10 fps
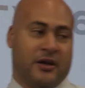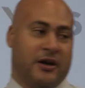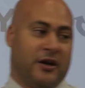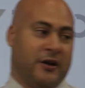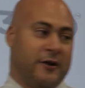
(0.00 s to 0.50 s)

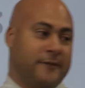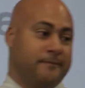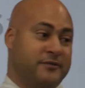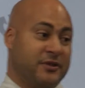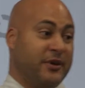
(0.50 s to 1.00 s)

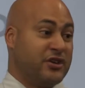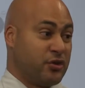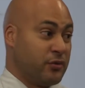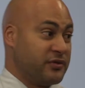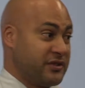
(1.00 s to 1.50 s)
to make
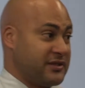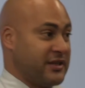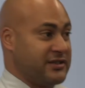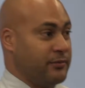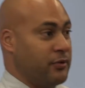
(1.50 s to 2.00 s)
sure it was
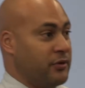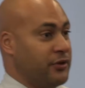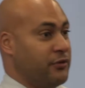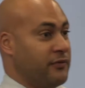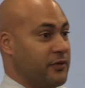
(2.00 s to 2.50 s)
accessible
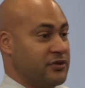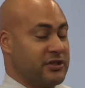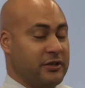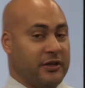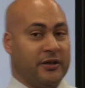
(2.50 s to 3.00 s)
and
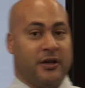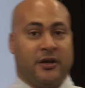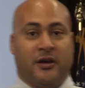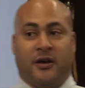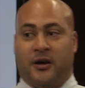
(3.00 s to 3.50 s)
universally
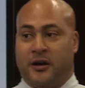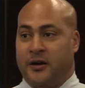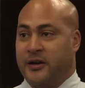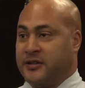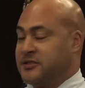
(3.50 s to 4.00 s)

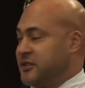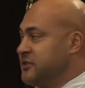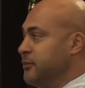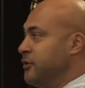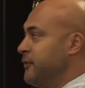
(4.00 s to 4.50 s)

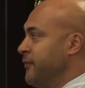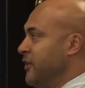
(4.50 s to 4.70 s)
accessible.